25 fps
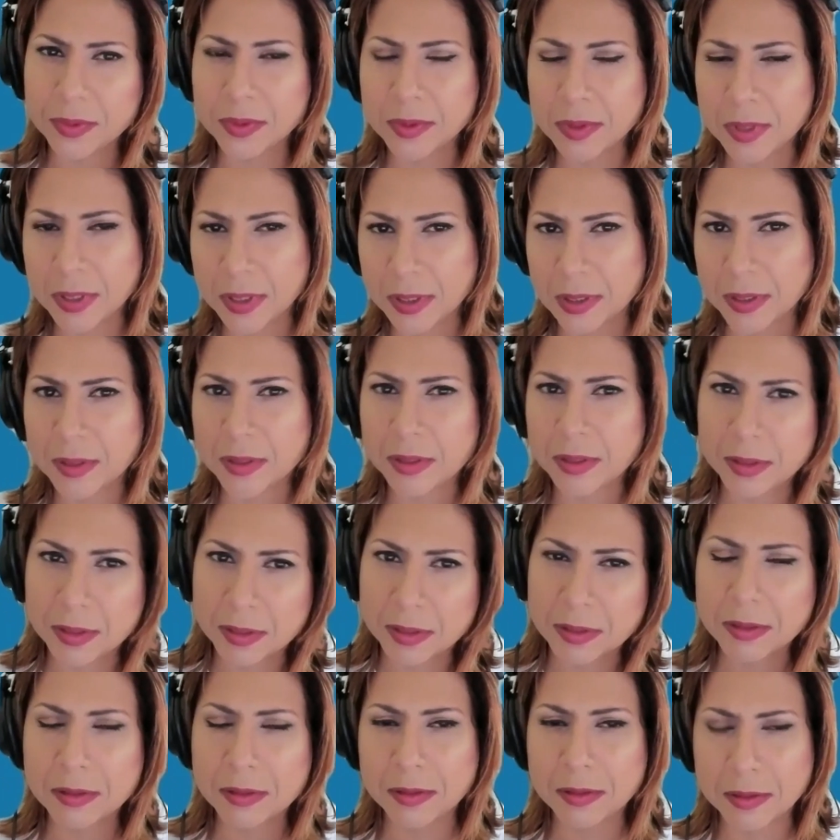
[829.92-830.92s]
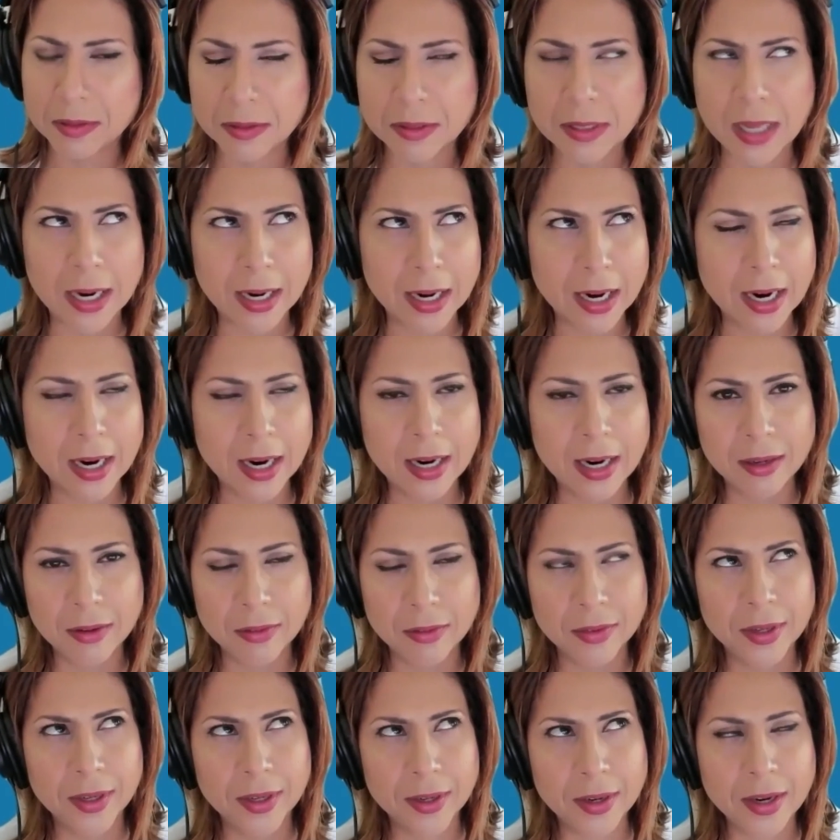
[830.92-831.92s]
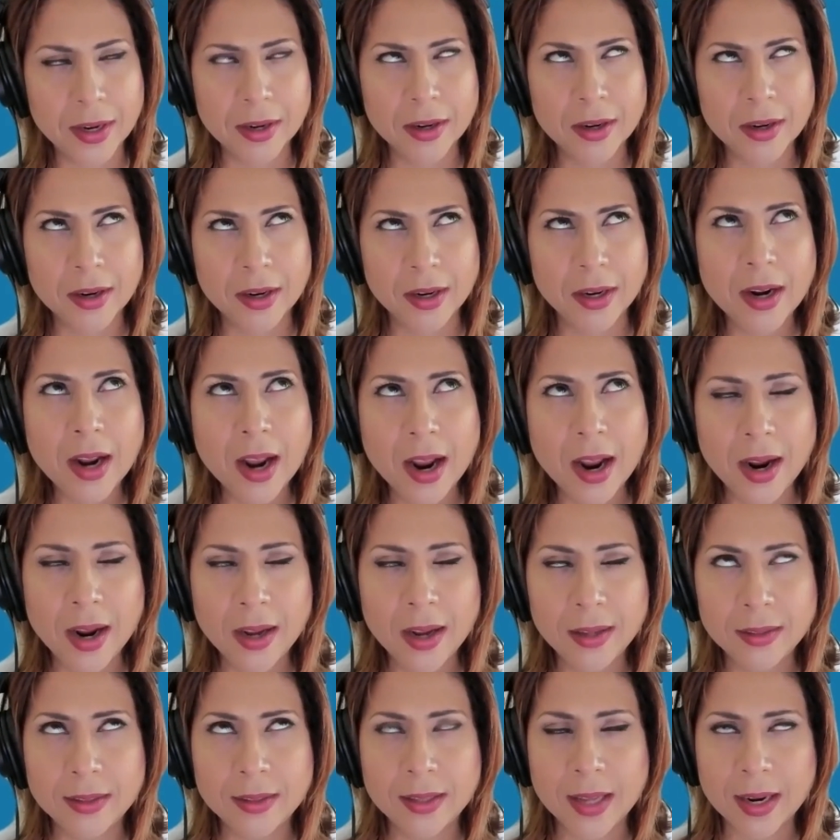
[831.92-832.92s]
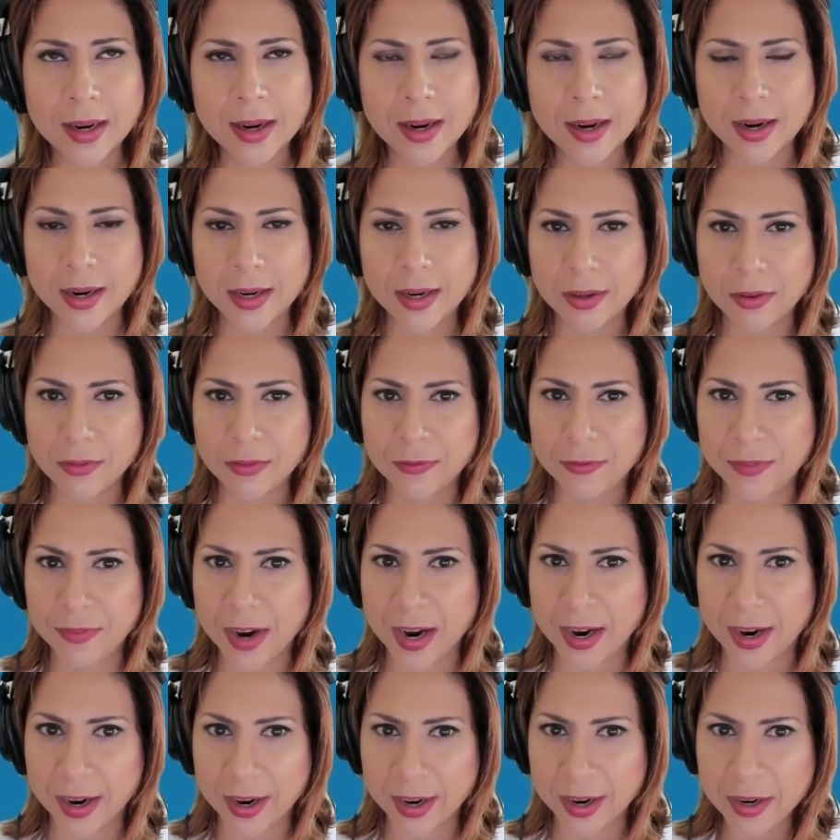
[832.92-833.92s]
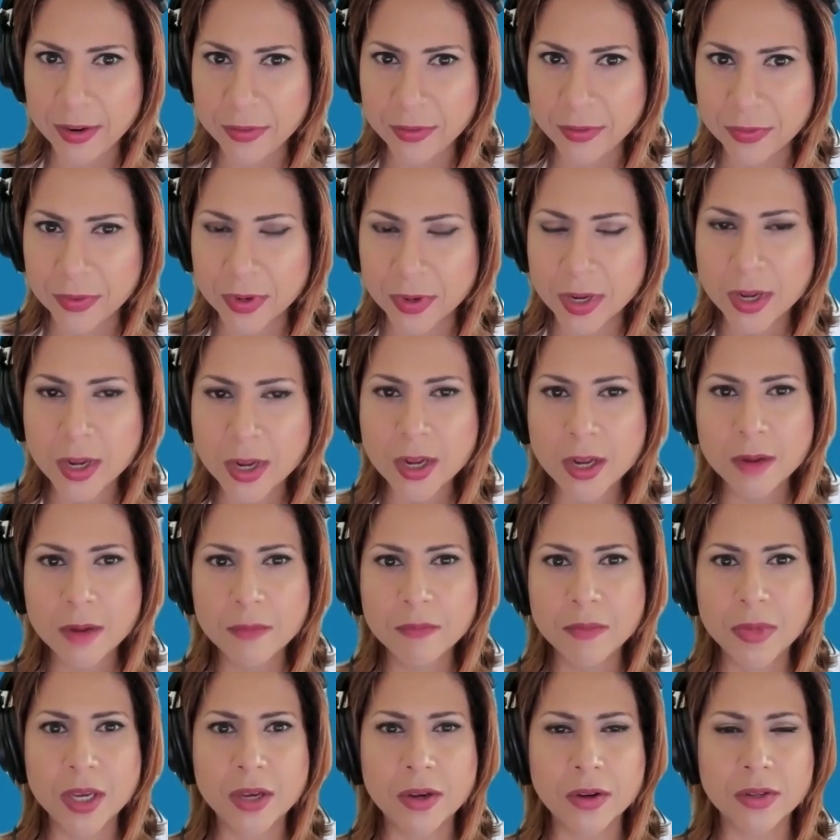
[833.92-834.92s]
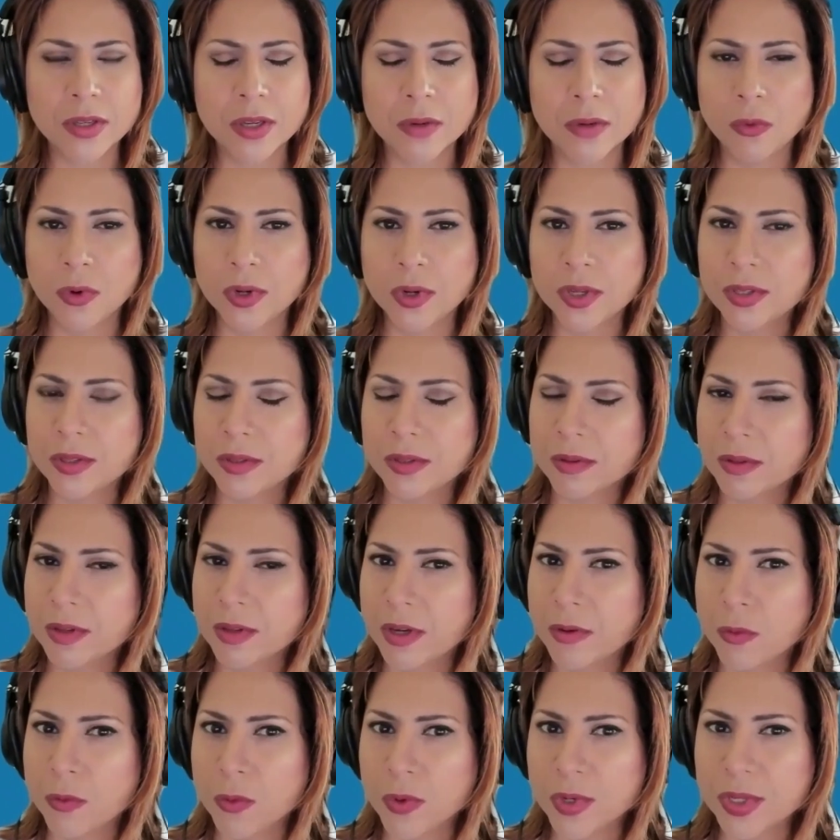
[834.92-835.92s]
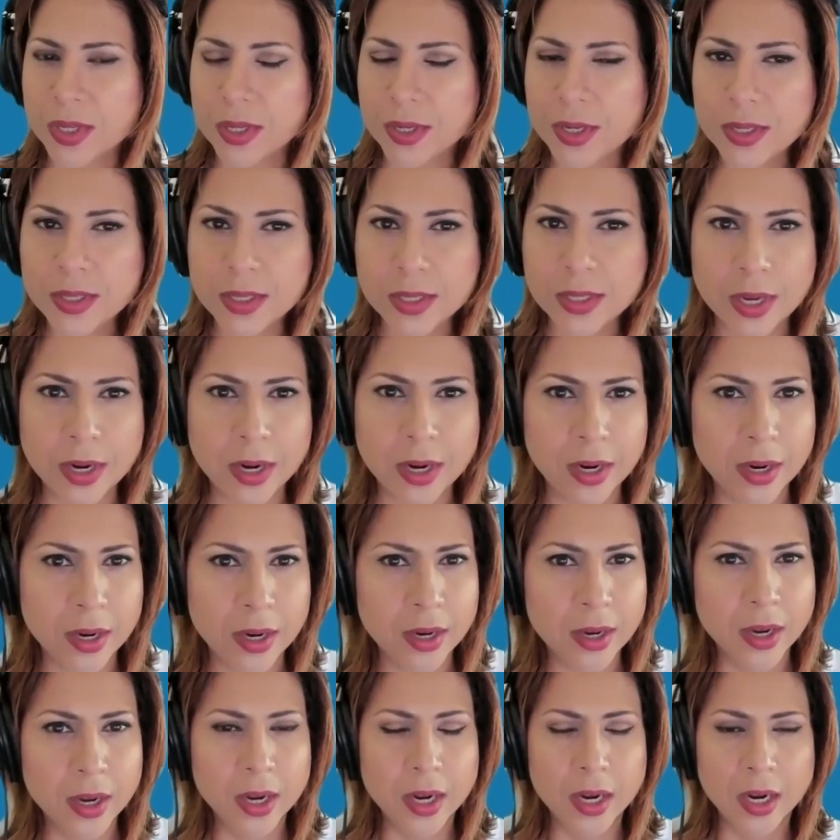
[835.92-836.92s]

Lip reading: uh, that kind of it had that kind of vibe because it wasn't a city.